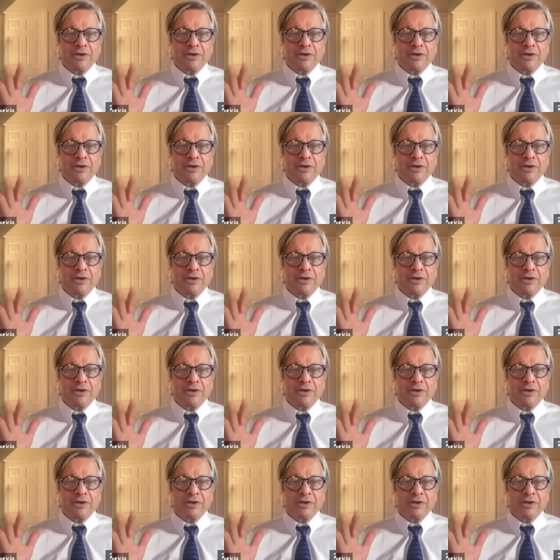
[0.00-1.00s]
a way to
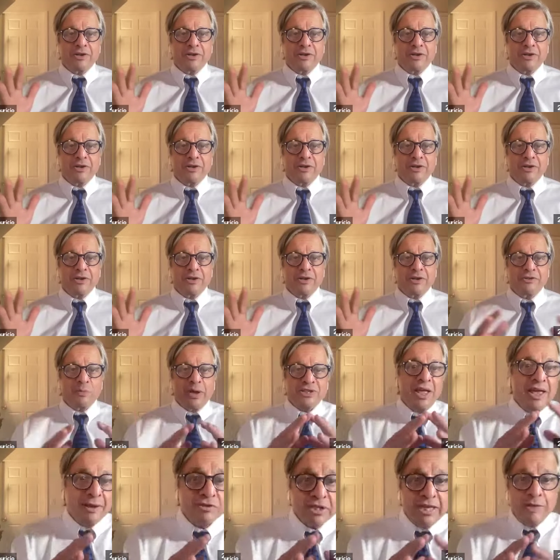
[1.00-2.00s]

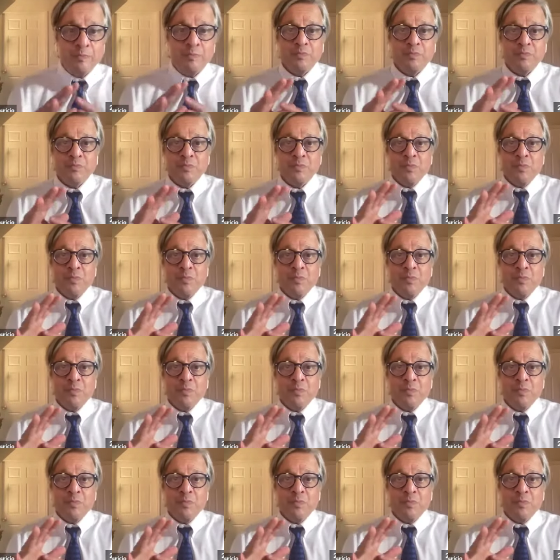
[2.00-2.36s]
out-scheme